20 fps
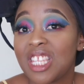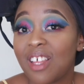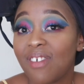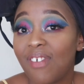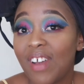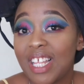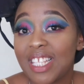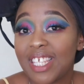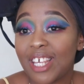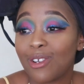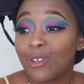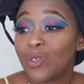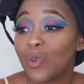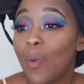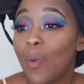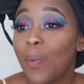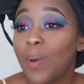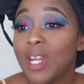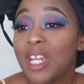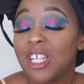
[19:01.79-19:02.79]
The files are
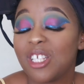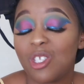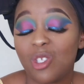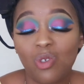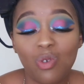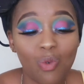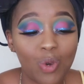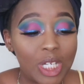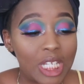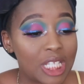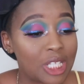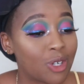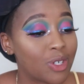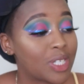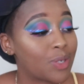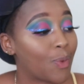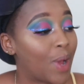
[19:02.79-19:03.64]
opening, what is not